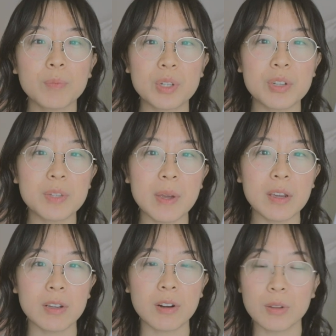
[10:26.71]
participate
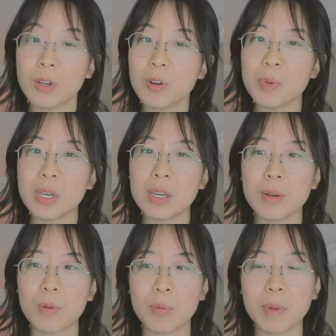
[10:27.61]
in art
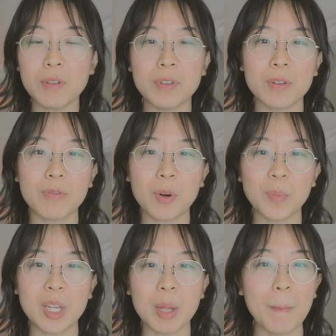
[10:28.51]
therapy or benefit from
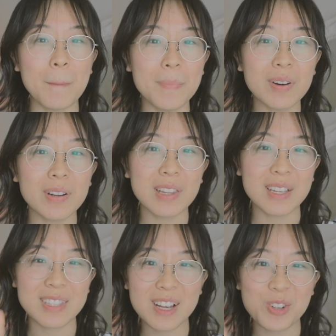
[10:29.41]
it, but
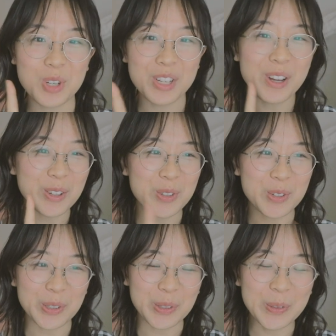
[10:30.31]
that's actually not
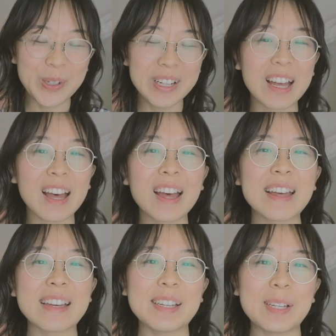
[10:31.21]
true.
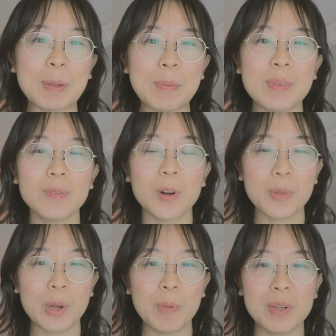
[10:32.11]
Um, art
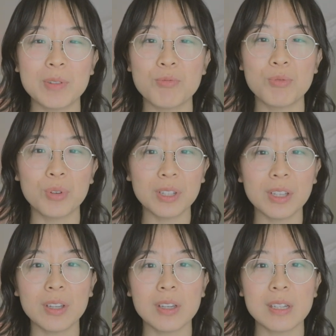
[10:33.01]
therapy is
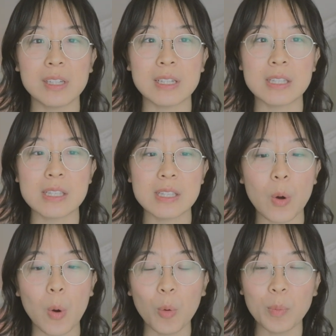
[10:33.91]
really is
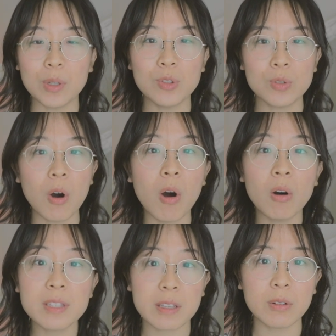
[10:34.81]
open to
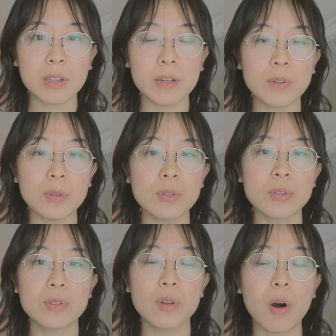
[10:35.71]
all skill
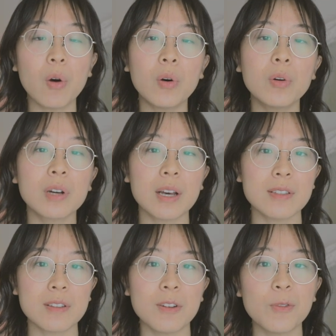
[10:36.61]
levels, all
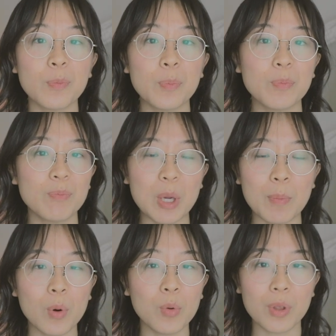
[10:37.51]
kinds of
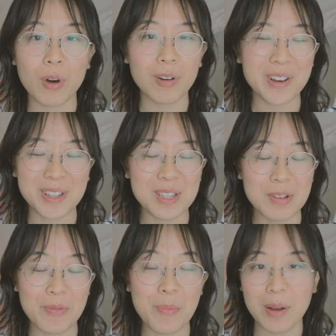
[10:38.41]
people with all kinds
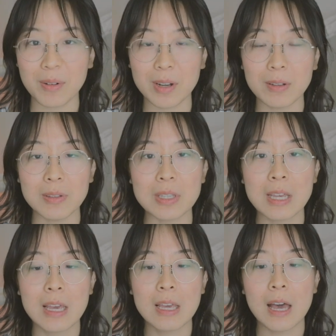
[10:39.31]
of backgrounds.
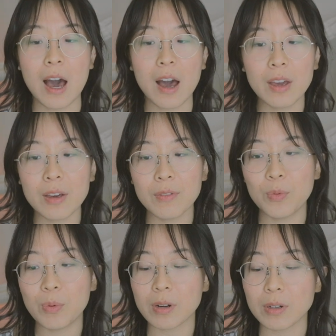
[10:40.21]
I
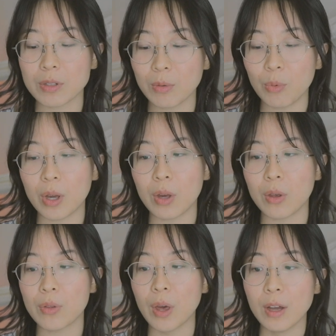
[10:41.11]
have worked
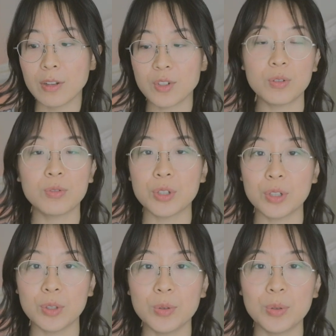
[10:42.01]
with
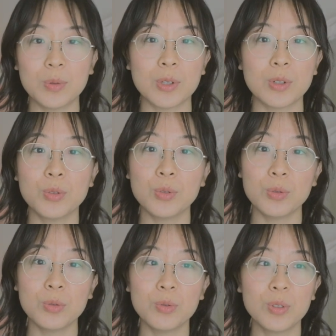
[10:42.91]
children who were
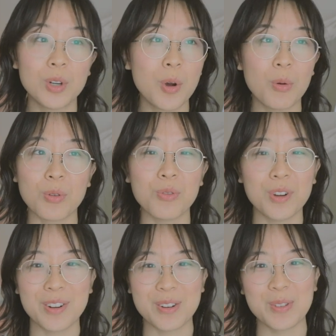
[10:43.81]
two or three
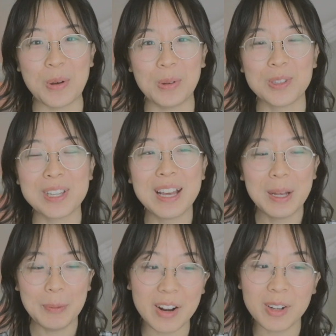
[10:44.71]
years old,
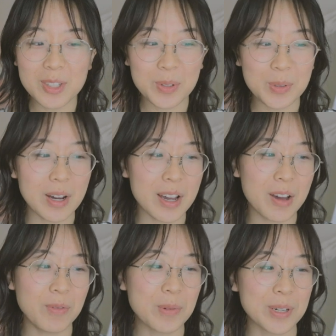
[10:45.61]
and also I
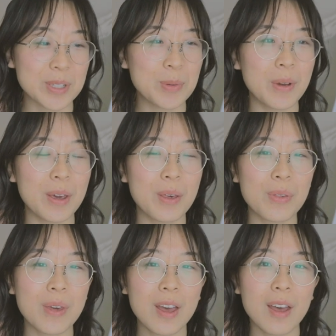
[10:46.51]
have worked
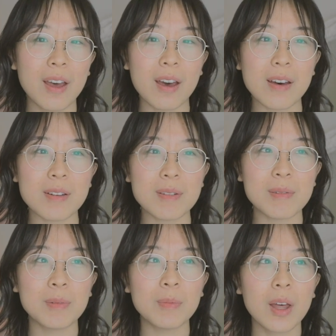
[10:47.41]
with
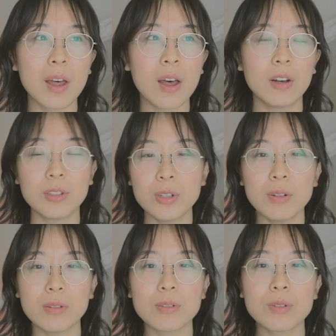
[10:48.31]
um,
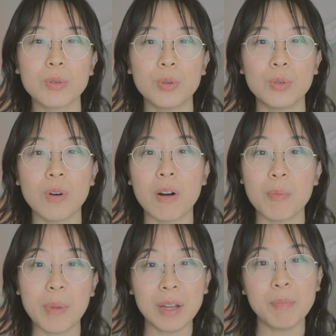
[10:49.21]
adults who are
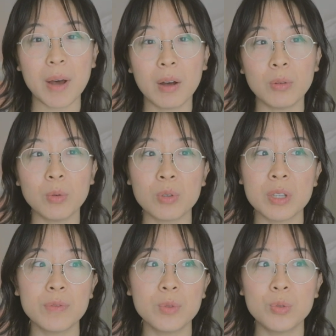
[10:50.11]
bedbound or
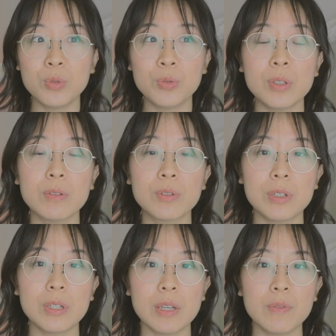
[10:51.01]
who
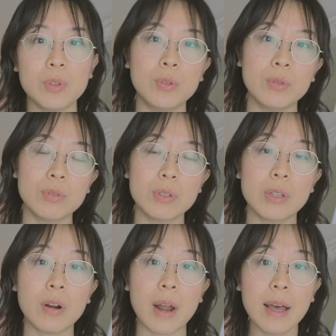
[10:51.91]
couldn't even use
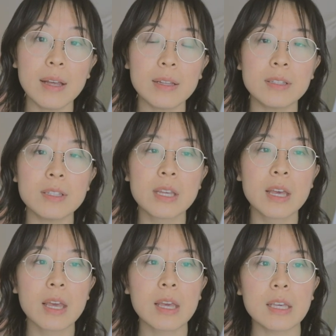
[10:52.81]
their hands.
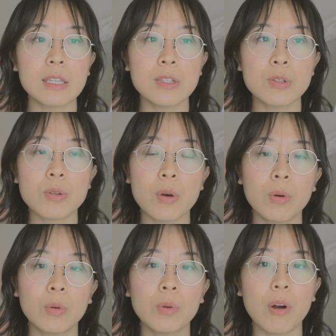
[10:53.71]
And
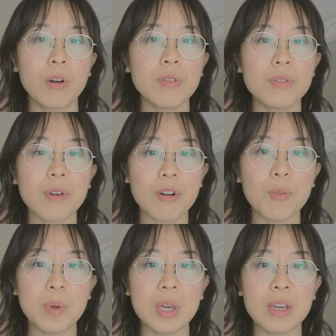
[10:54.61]
so art
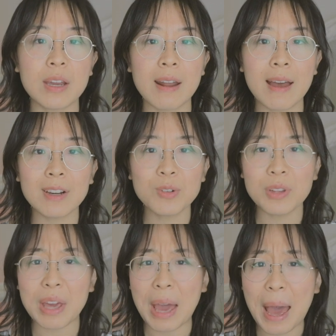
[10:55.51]
therapy can
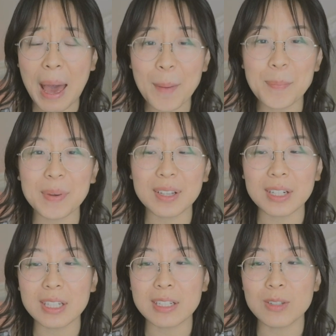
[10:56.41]
actually
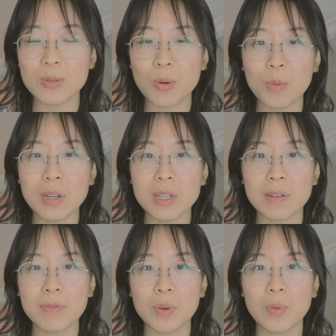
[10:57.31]
happen in so many
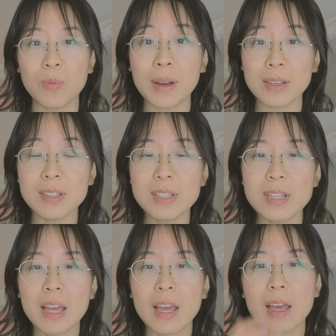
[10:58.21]
different ways,
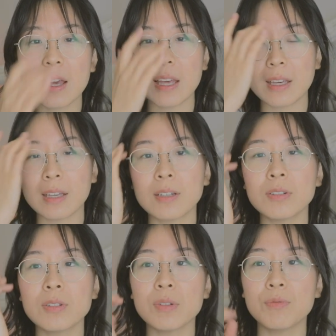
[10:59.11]

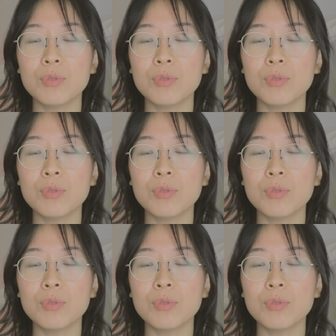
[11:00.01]
and it